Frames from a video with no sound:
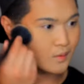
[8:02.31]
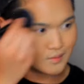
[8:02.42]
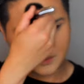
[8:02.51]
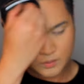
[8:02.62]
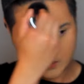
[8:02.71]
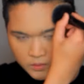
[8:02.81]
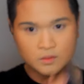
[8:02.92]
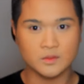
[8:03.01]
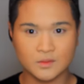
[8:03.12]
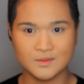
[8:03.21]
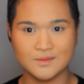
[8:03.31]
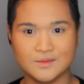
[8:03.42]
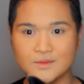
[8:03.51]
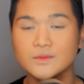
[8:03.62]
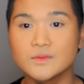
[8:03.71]
blend and
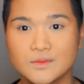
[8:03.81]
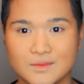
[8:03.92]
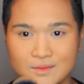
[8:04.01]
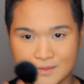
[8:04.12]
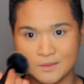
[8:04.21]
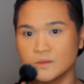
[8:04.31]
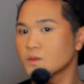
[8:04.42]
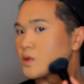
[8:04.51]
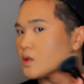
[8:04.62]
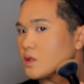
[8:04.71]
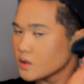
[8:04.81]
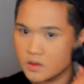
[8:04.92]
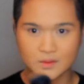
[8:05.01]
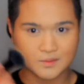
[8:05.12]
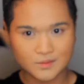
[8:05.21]
blend and blend
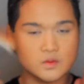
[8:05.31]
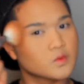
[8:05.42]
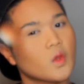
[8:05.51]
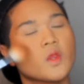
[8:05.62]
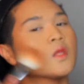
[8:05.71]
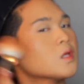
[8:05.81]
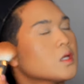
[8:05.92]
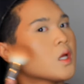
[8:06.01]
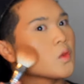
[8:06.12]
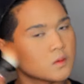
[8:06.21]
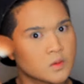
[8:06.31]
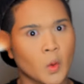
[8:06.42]
and blend and blend.